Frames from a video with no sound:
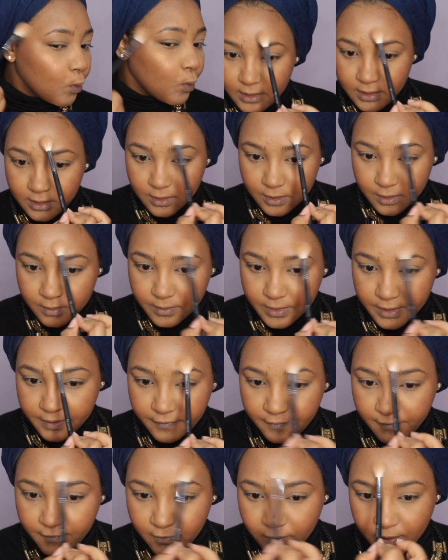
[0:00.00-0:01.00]
And then on my
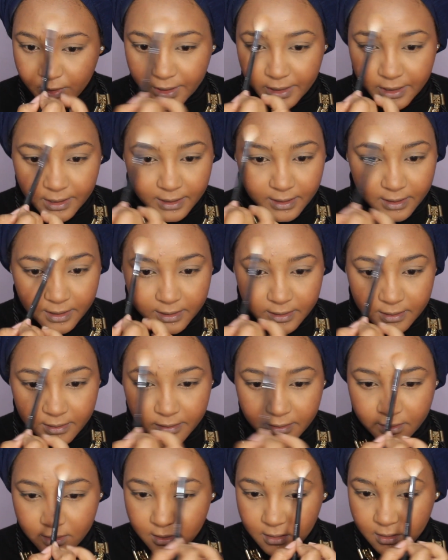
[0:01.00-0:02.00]
forehead,
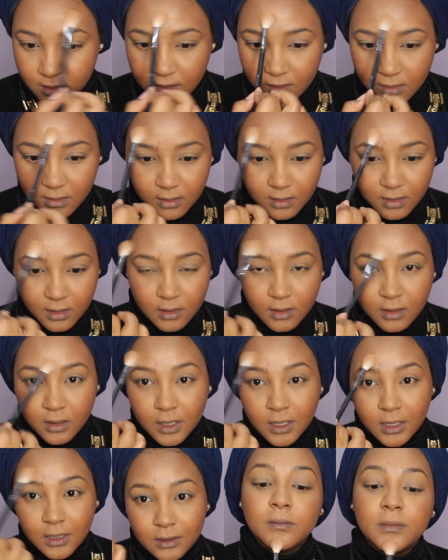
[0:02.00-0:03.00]

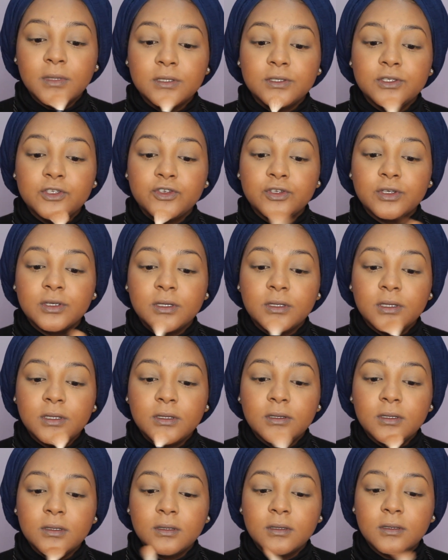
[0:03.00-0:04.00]
my
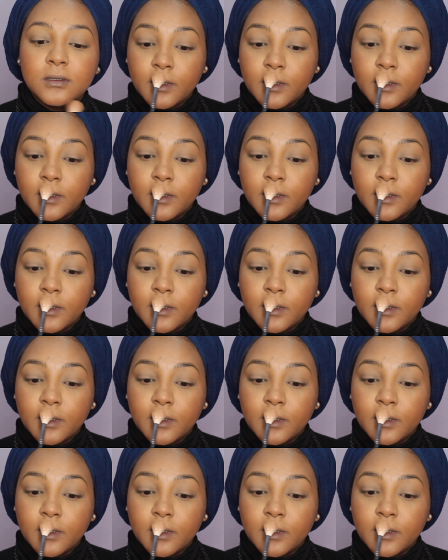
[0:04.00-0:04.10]
chin,